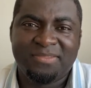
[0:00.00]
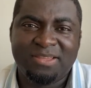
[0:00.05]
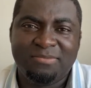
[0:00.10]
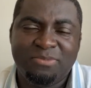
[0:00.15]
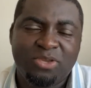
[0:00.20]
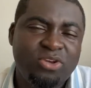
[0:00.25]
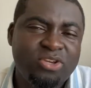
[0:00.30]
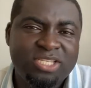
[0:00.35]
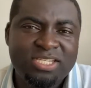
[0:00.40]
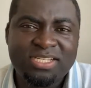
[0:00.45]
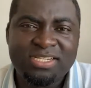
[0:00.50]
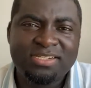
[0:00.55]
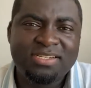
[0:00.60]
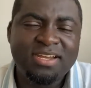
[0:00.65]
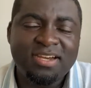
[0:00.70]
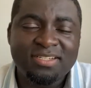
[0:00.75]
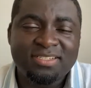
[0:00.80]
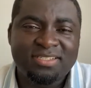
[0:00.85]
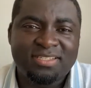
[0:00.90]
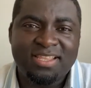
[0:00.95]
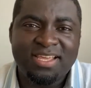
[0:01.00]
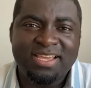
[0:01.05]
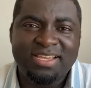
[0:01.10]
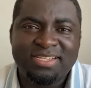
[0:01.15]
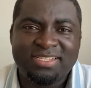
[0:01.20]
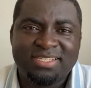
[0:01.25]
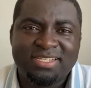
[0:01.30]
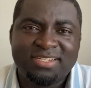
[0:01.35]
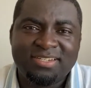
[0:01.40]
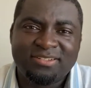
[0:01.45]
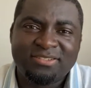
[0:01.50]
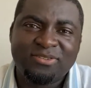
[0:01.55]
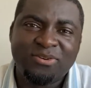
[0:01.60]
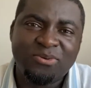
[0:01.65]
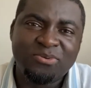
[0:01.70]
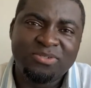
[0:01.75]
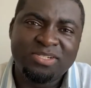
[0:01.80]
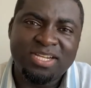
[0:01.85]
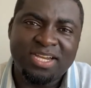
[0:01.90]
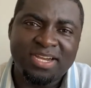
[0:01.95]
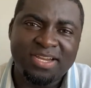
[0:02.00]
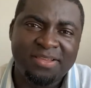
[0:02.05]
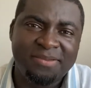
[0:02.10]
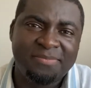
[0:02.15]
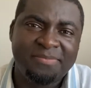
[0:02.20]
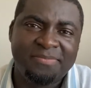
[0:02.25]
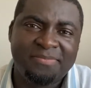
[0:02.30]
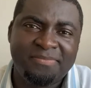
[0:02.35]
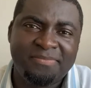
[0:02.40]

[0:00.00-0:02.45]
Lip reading: Because he does things in his own time.